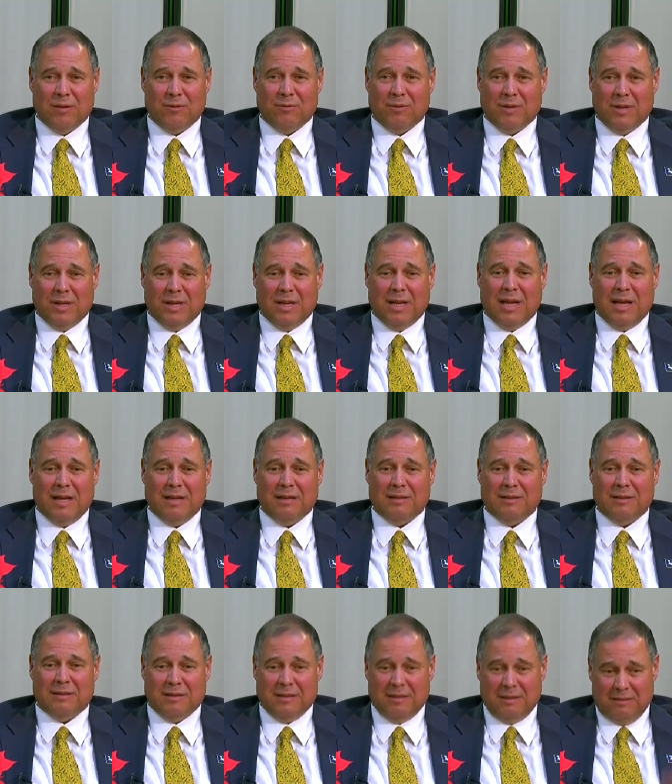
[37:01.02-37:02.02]
they don't
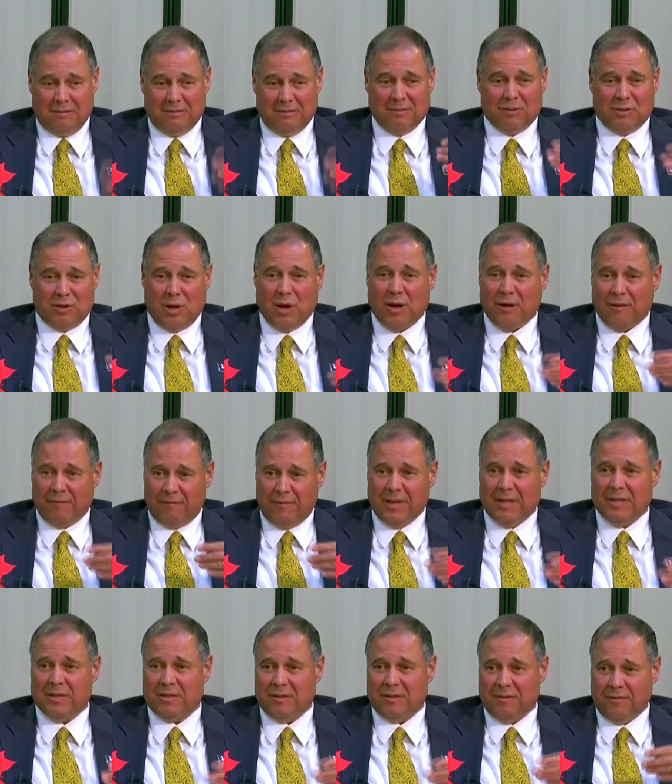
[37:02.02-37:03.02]
get to talk
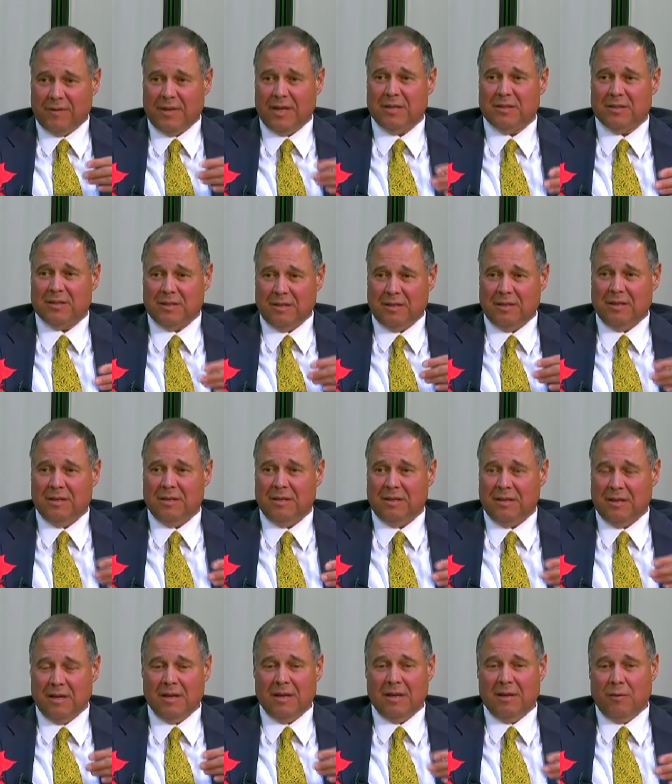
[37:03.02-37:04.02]
face to face to
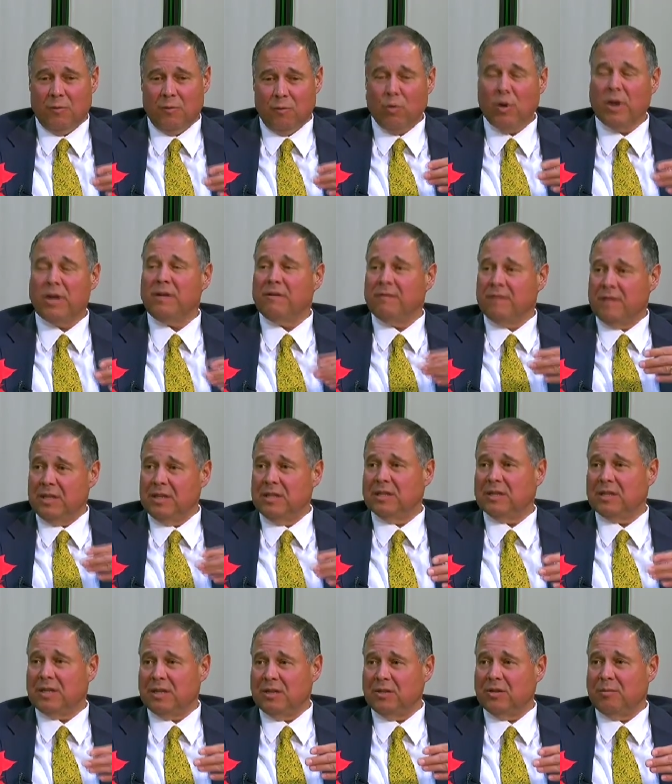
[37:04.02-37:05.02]
the one of the
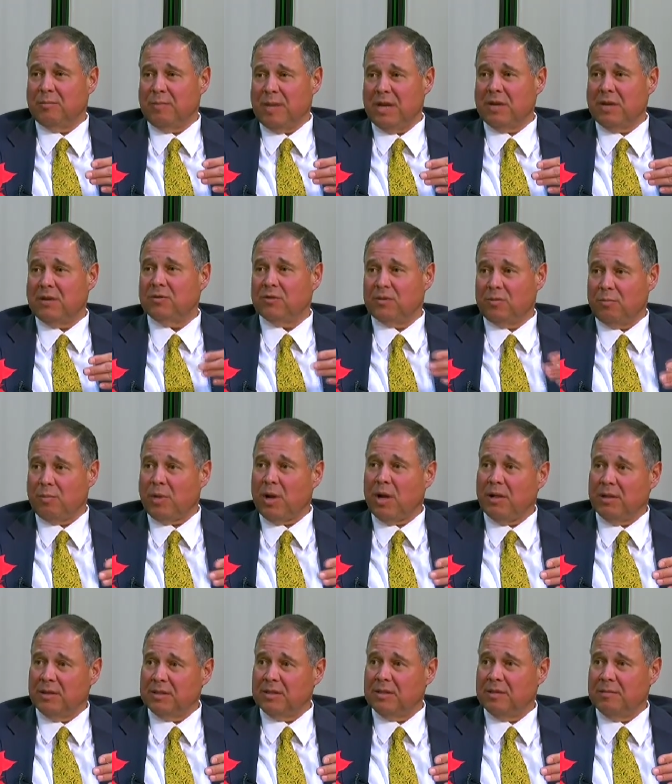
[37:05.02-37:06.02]
decision makers or
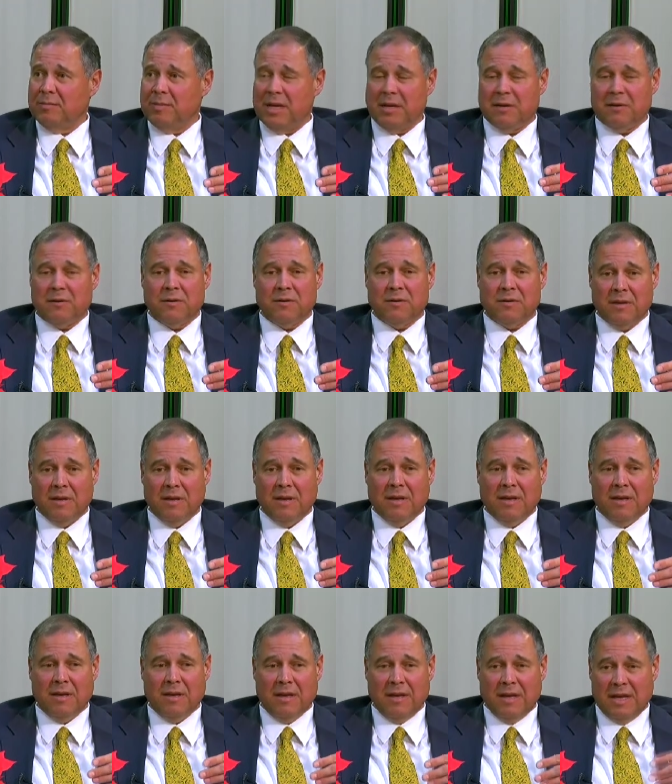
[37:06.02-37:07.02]
policy makers
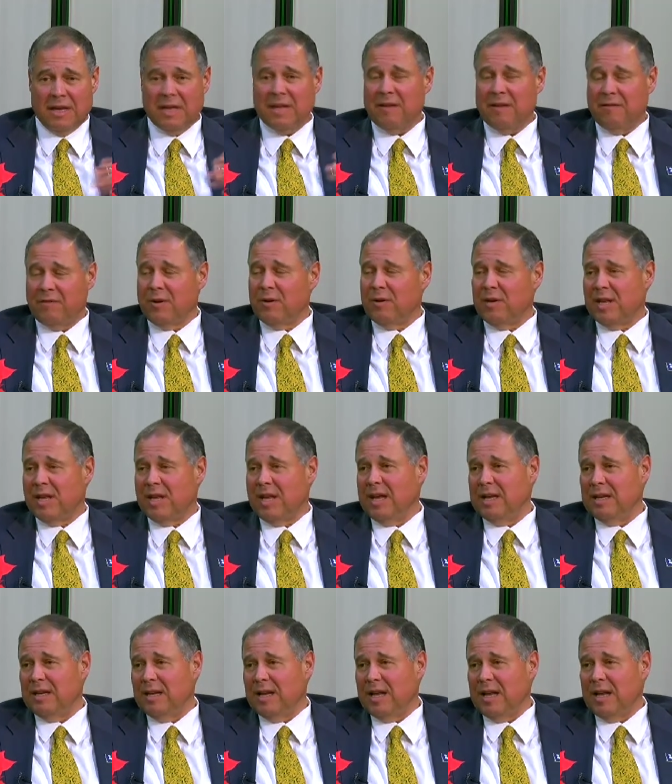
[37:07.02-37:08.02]
and get very
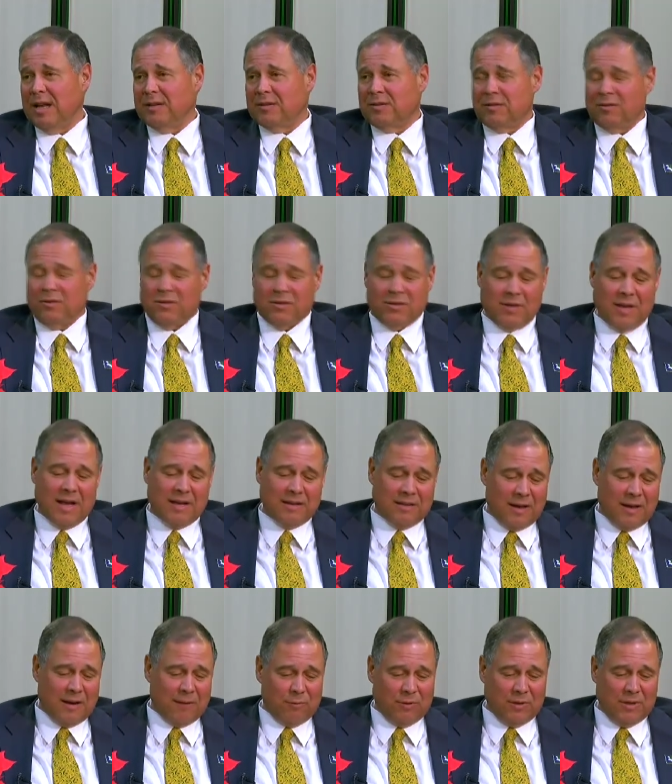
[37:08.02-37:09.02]
candid answers. So
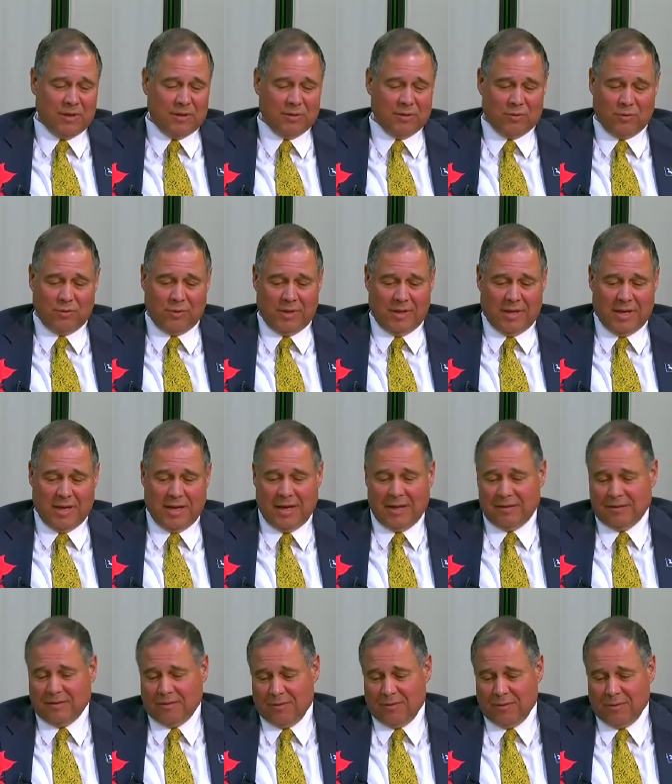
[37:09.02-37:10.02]
that I really enjoyed
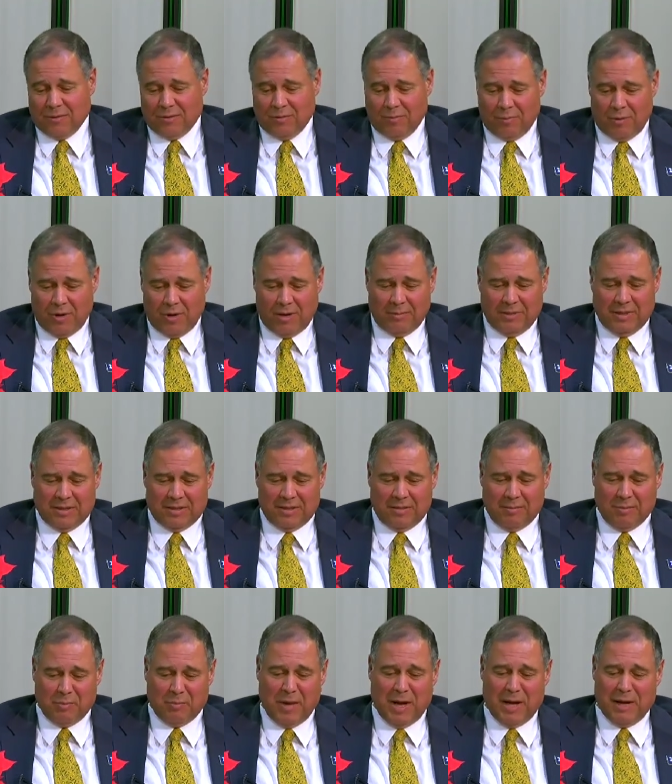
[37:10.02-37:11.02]
that. So those are probably
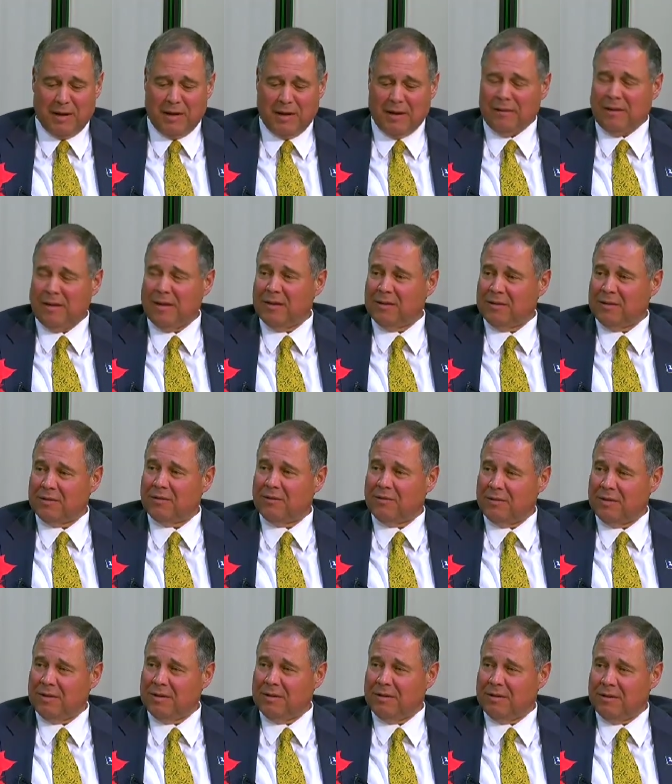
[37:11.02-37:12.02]
some of my highlights
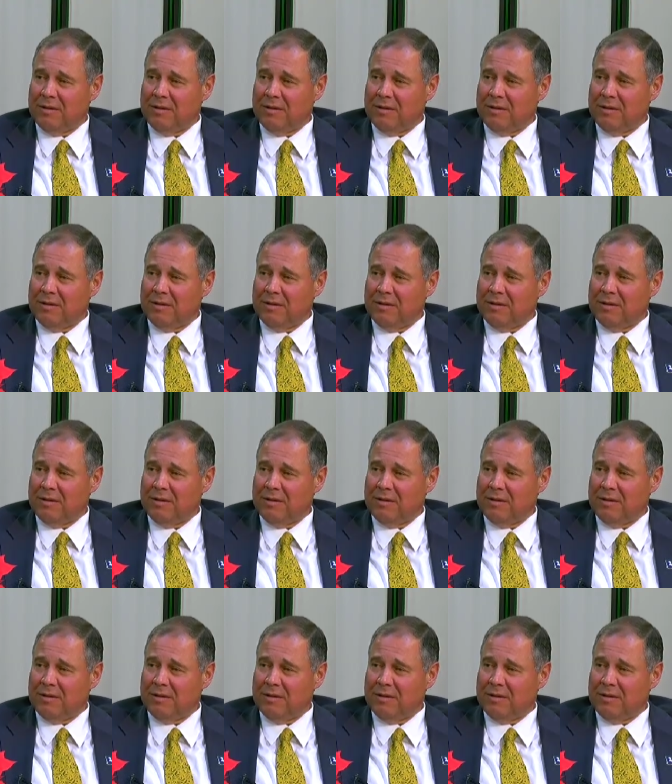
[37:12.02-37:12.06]
over the